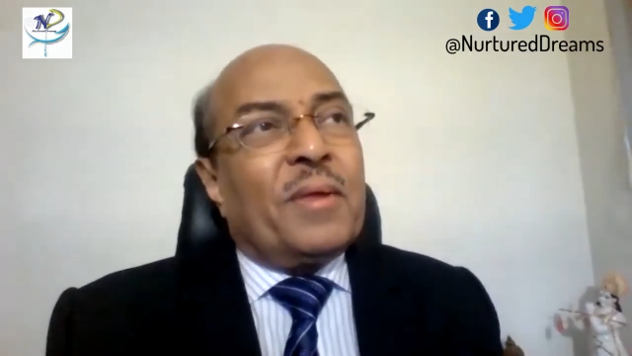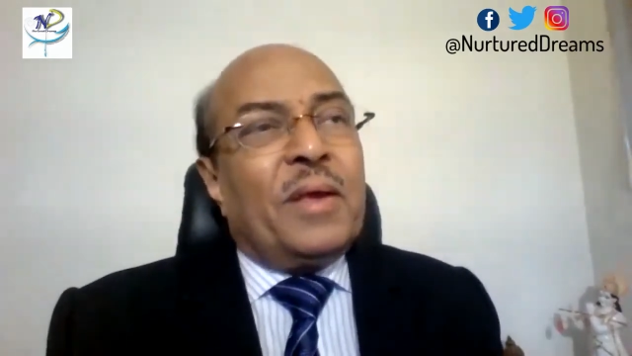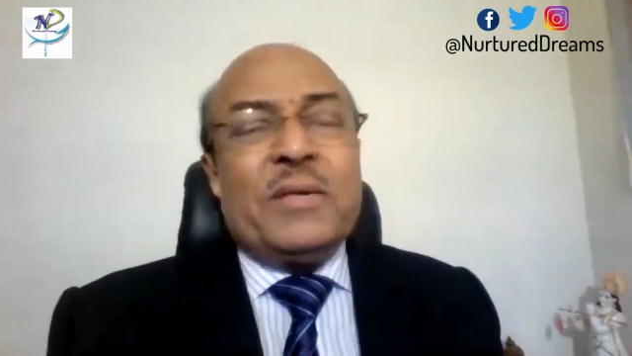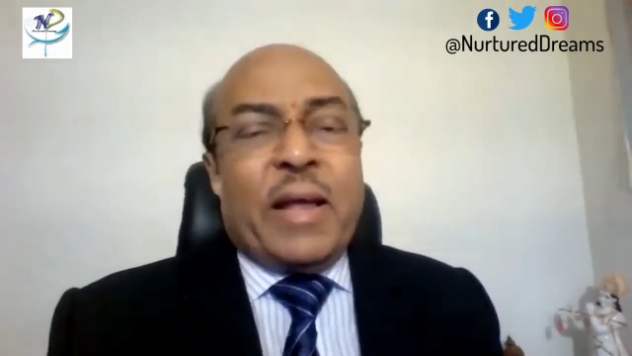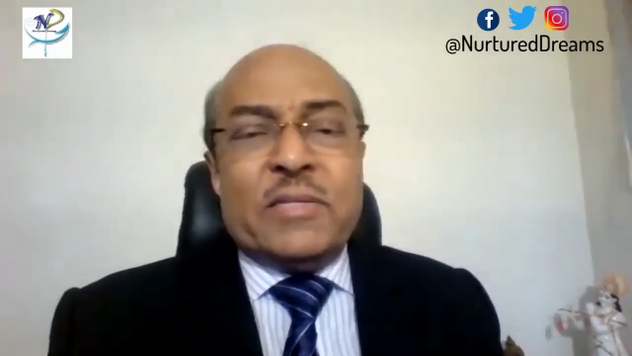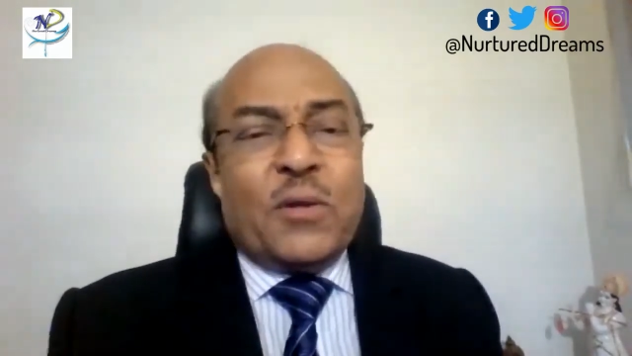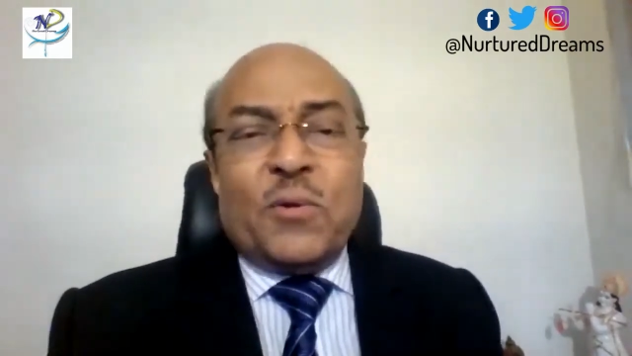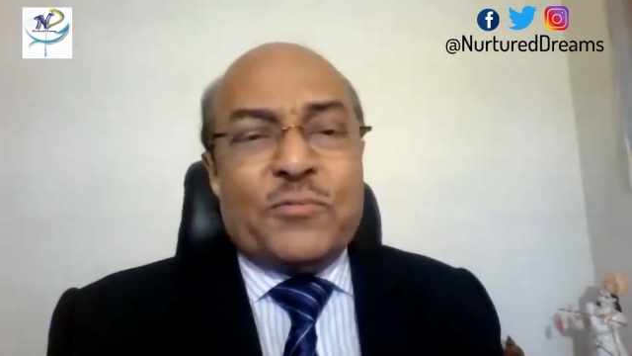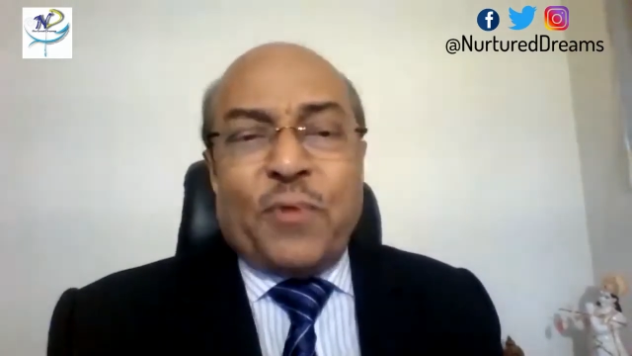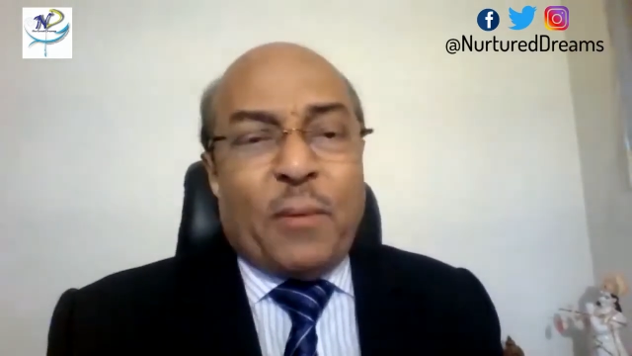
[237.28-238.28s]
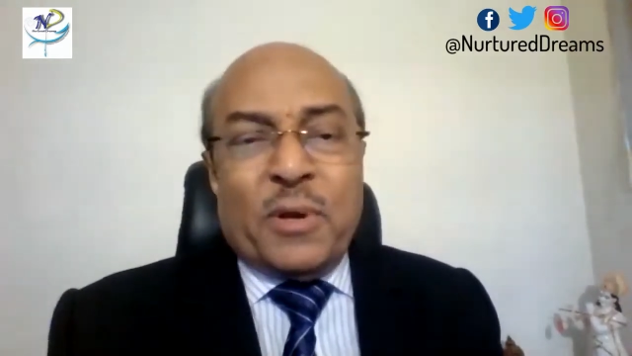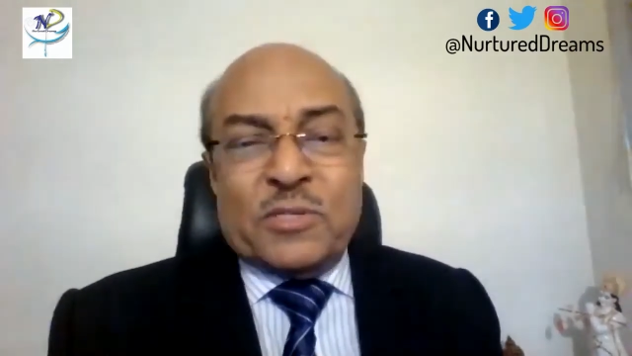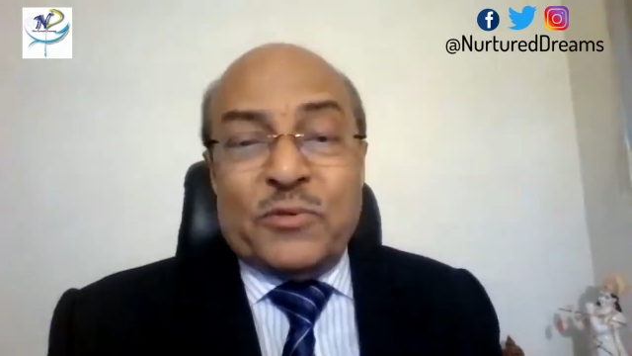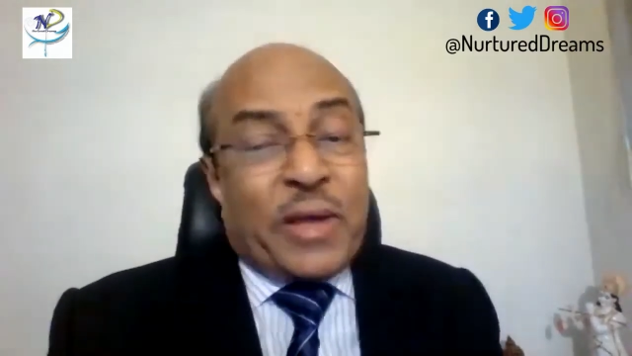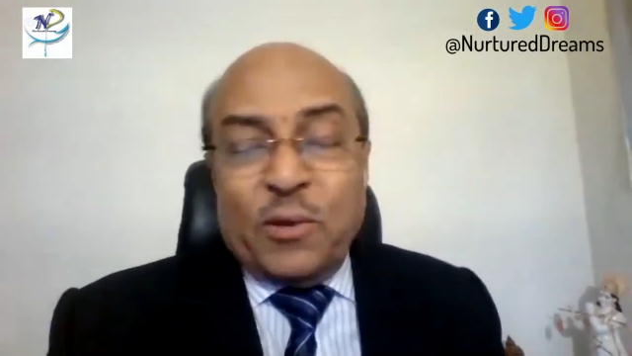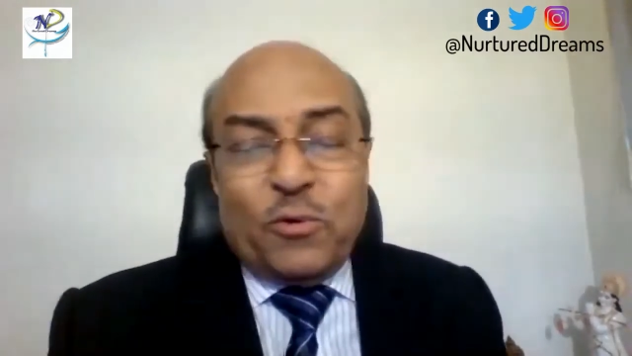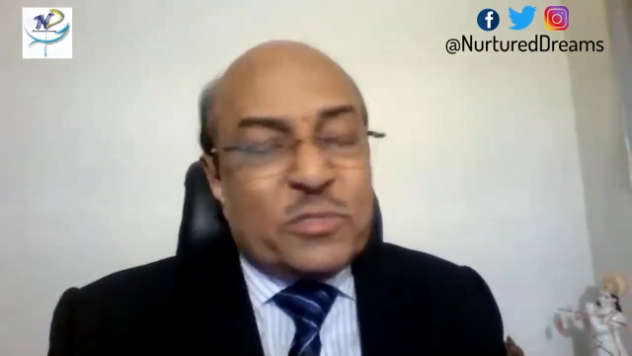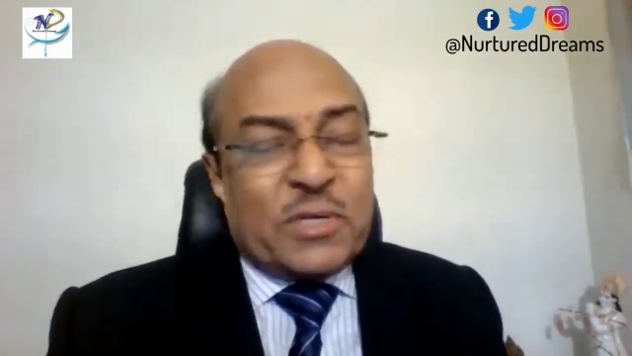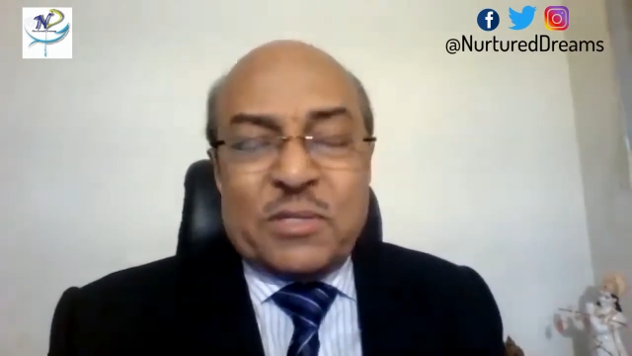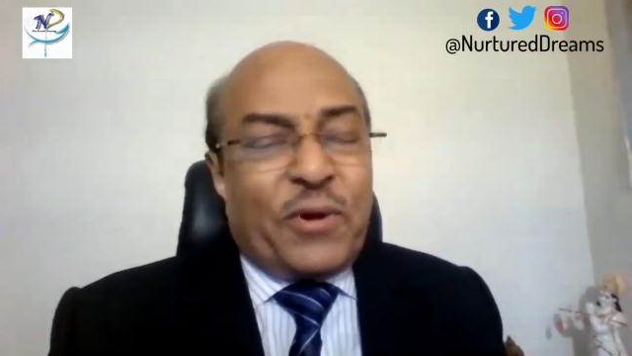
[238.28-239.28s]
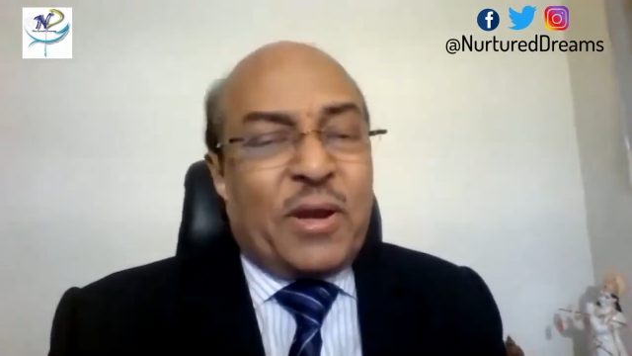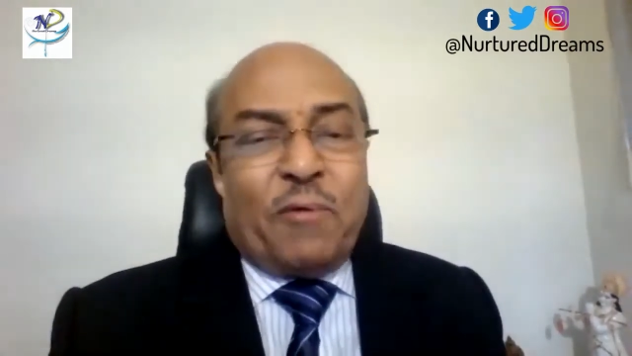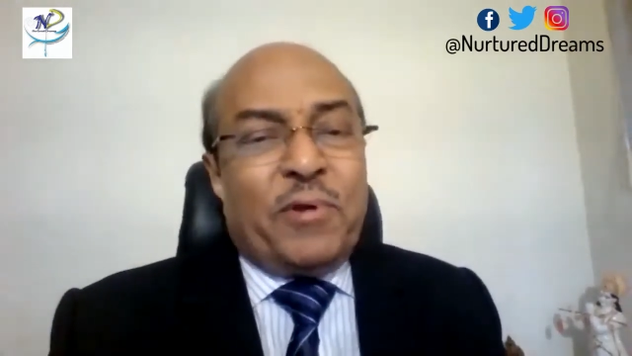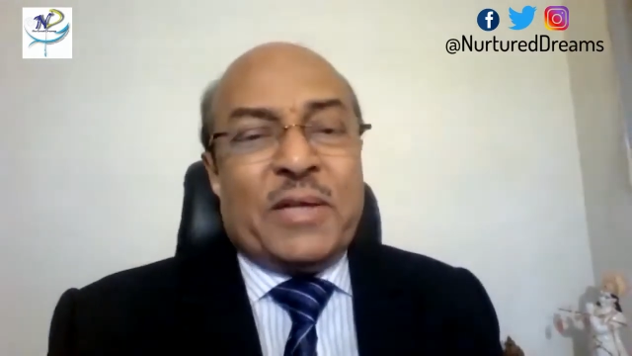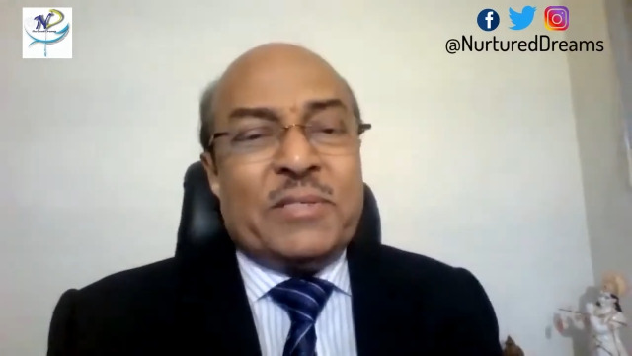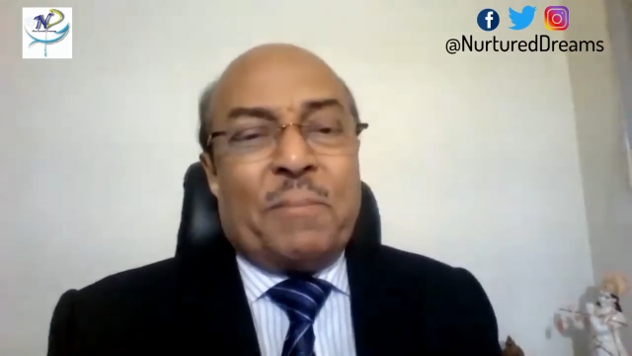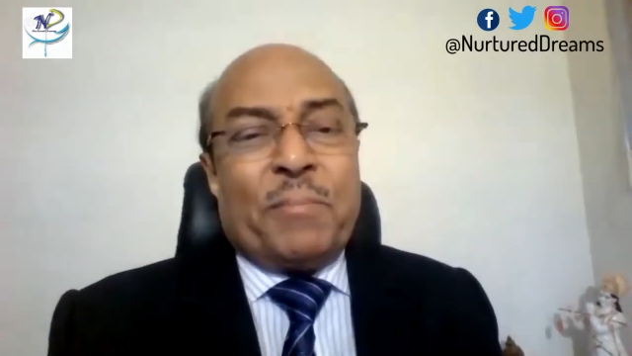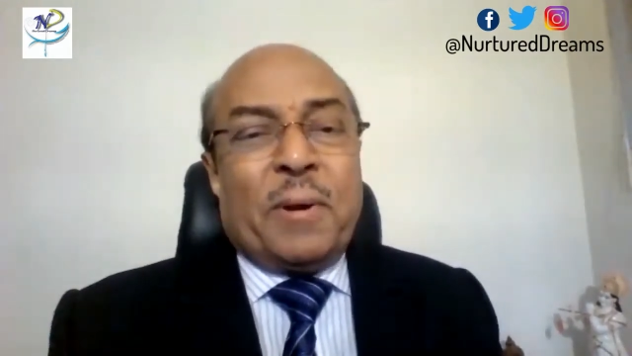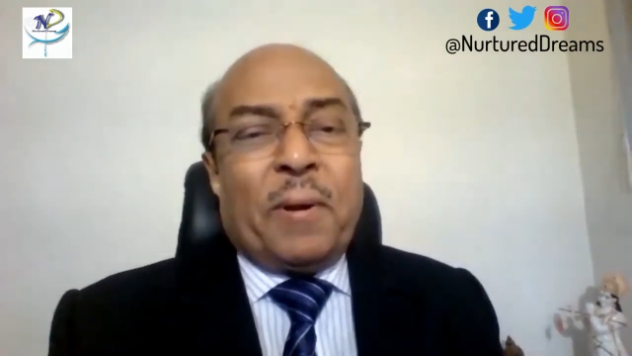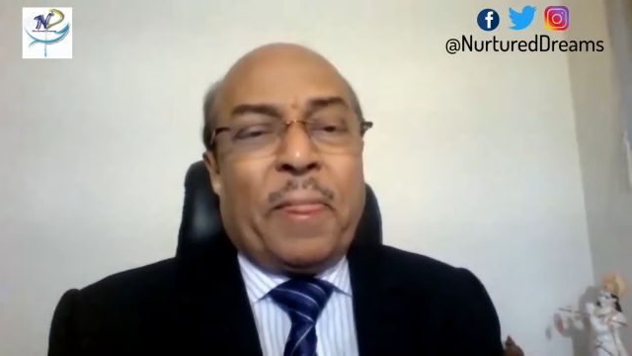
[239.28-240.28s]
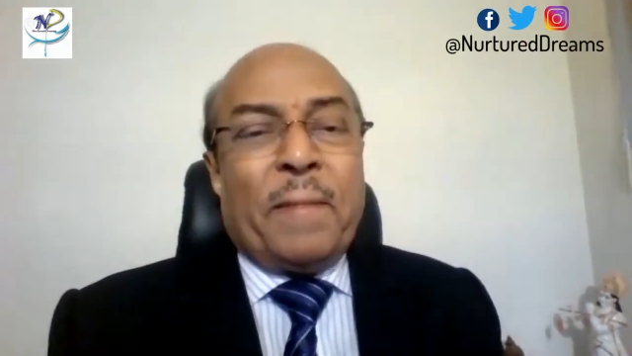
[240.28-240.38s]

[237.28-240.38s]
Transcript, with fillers: His answer was fabulous. You can use it as a very lovely example.